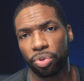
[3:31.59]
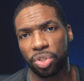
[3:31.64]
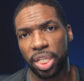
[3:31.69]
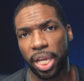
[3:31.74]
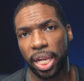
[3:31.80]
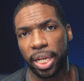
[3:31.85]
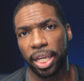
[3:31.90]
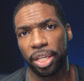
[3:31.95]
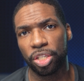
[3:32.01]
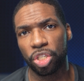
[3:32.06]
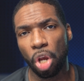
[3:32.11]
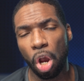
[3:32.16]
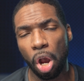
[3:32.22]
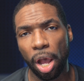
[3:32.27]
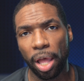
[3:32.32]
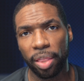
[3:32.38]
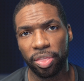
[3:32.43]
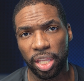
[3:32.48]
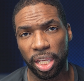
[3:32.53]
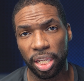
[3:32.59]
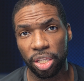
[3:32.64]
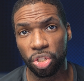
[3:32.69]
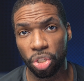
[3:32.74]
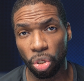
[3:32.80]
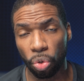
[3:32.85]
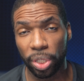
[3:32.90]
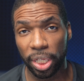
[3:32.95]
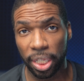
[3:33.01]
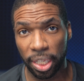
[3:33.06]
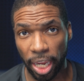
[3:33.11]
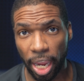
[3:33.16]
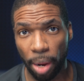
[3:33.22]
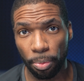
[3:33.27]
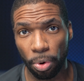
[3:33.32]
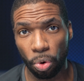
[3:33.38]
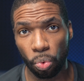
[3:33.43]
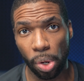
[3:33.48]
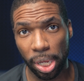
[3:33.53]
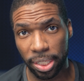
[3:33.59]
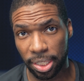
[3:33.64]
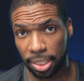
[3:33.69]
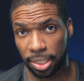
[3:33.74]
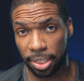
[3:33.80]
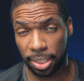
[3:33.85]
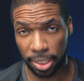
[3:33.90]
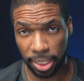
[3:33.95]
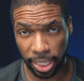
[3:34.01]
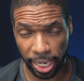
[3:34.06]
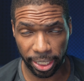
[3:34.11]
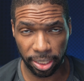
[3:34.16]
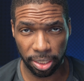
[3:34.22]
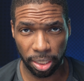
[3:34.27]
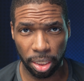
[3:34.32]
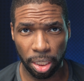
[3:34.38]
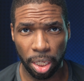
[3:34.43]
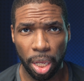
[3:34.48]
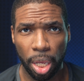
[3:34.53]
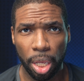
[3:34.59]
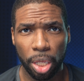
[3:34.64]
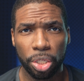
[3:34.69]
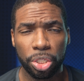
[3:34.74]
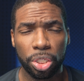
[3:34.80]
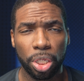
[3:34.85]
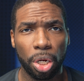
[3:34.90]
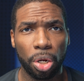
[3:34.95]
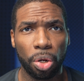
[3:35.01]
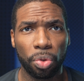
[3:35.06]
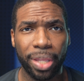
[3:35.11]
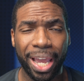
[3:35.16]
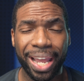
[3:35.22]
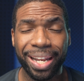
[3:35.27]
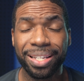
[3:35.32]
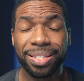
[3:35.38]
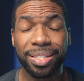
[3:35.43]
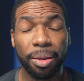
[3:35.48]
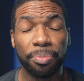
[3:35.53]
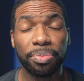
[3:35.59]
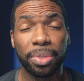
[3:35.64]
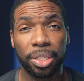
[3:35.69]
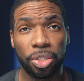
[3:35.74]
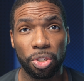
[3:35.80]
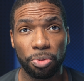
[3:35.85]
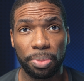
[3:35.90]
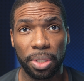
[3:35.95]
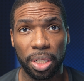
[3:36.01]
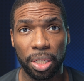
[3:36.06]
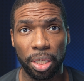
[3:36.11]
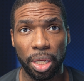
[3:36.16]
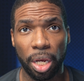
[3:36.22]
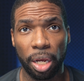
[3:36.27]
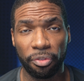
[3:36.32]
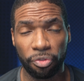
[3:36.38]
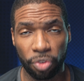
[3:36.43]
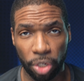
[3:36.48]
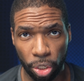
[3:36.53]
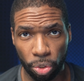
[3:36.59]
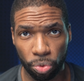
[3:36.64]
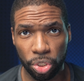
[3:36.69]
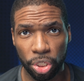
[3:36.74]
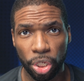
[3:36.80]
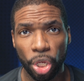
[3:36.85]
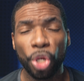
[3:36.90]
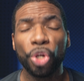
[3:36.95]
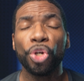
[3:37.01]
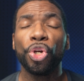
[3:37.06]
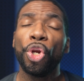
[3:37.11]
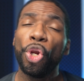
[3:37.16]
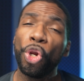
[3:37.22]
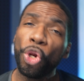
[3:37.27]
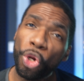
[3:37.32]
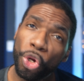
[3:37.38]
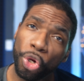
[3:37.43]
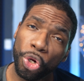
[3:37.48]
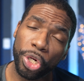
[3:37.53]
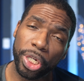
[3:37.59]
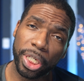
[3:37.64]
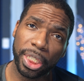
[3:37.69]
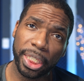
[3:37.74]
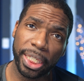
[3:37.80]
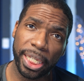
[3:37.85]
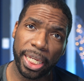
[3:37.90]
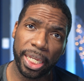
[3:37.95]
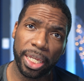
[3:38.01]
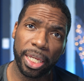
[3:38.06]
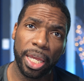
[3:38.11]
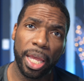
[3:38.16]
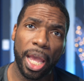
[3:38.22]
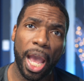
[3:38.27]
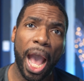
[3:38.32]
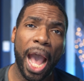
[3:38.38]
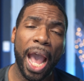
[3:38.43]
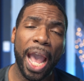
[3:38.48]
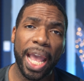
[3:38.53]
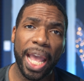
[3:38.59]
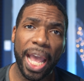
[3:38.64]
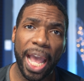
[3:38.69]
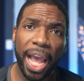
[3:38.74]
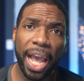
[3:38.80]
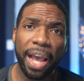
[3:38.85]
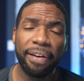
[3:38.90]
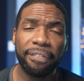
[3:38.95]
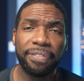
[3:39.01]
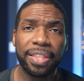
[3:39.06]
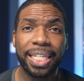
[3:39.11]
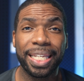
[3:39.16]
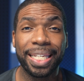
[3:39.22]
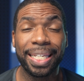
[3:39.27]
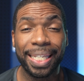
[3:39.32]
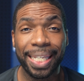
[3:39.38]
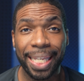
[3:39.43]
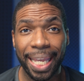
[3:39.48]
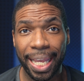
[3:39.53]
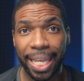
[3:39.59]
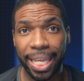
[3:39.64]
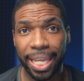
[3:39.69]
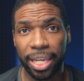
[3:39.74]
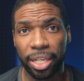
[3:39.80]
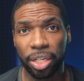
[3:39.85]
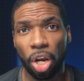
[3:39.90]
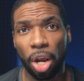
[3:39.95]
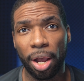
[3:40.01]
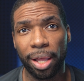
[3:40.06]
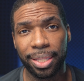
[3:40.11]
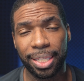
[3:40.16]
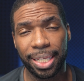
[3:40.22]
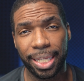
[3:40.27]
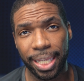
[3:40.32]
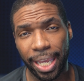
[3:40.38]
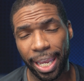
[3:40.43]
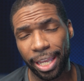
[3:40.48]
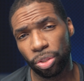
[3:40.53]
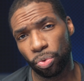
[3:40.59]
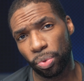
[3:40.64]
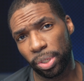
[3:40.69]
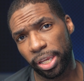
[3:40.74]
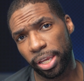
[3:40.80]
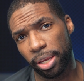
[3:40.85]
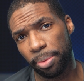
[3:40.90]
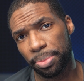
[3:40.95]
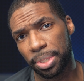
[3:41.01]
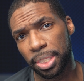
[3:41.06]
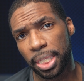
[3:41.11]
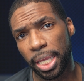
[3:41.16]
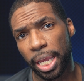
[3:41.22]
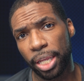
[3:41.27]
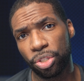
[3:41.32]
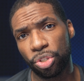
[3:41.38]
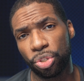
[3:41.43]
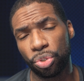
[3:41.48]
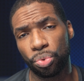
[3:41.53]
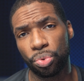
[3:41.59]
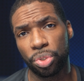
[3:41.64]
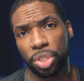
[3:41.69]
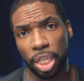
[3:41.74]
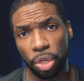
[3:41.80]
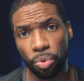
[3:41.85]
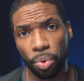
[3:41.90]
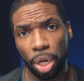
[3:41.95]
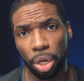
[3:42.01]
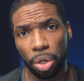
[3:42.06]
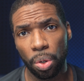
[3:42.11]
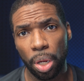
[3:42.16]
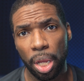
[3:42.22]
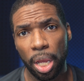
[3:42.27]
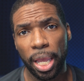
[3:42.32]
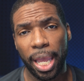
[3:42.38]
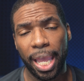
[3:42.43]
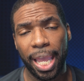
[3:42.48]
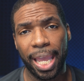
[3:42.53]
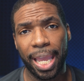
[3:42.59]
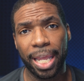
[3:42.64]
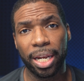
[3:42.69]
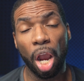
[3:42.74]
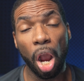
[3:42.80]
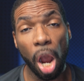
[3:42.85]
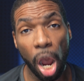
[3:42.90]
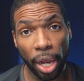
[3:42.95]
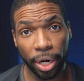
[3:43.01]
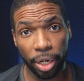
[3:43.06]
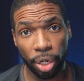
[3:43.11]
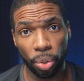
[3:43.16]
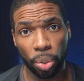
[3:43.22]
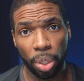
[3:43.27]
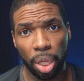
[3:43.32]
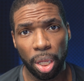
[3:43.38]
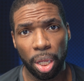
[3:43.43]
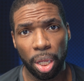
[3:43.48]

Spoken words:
settings on the Sony camera once it's detected. So that is something to be of note. Currently, I have the gain on the K3M set to 0 and auto.